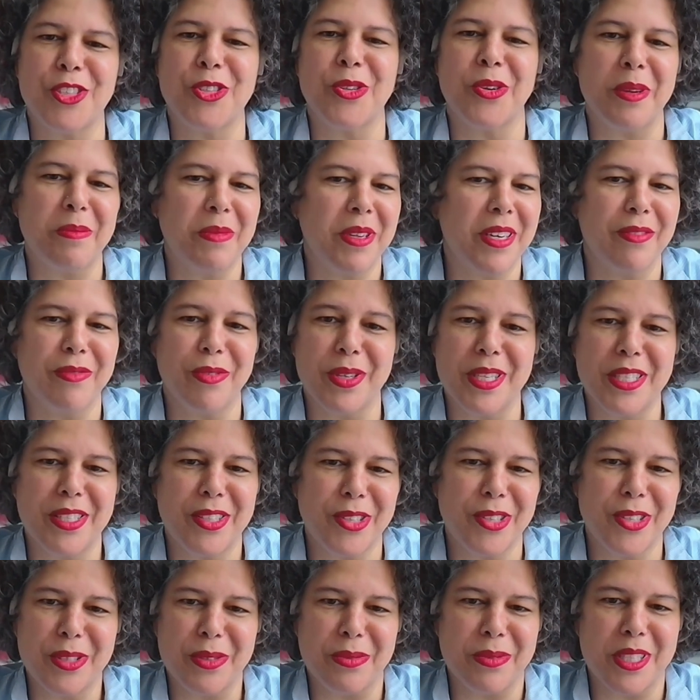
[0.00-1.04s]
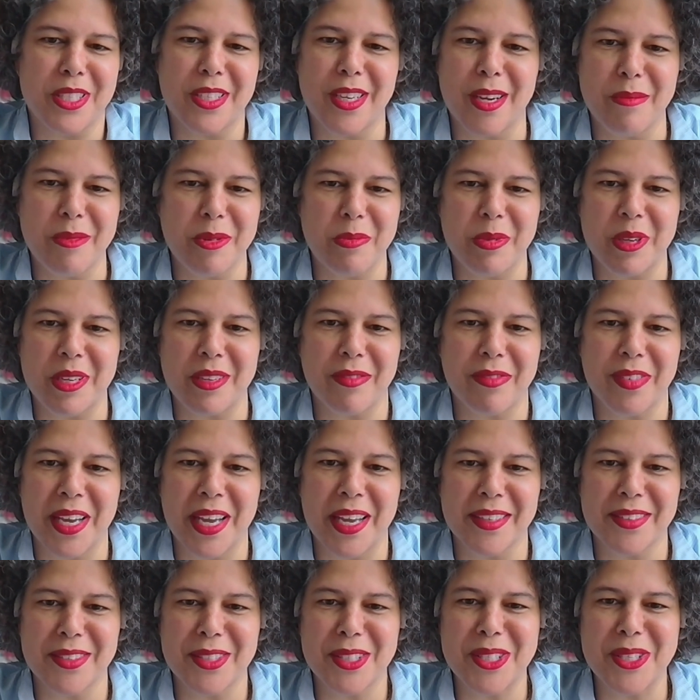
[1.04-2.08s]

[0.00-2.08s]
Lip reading: enjoyment of oysters, which I'm a big fan.